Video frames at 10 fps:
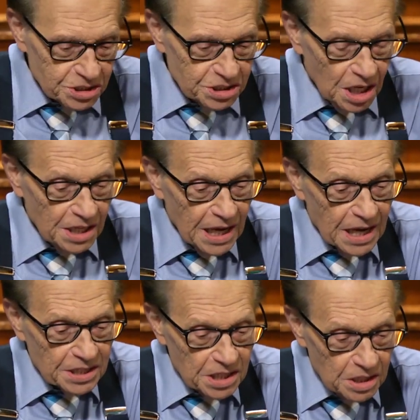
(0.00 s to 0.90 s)
is on the
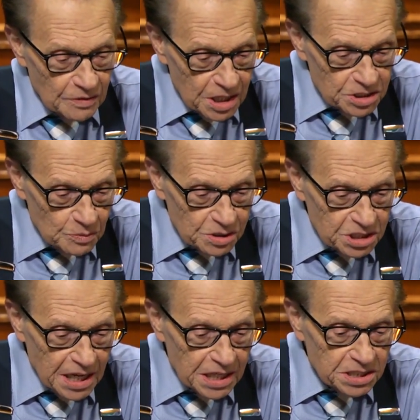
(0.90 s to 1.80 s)
acting horizon? What's
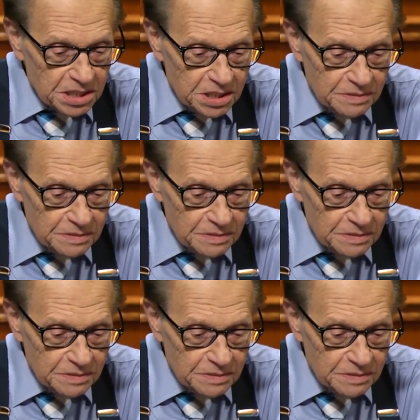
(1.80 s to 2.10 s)
next?